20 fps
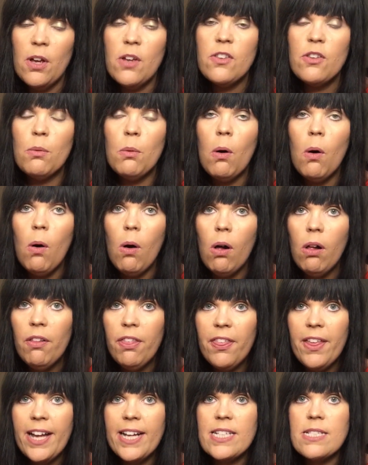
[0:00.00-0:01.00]
So all
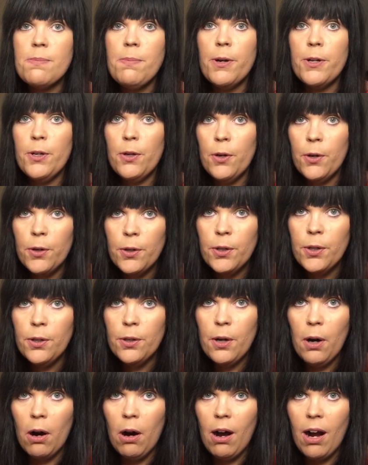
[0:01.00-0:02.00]
things about who
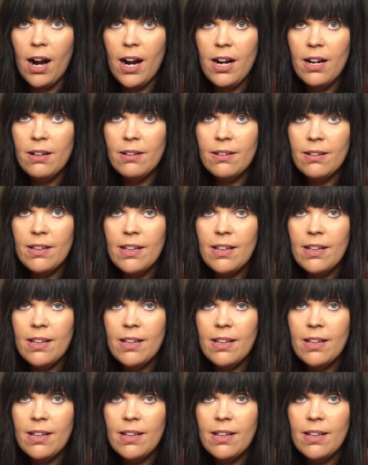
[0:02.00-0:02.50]
you are,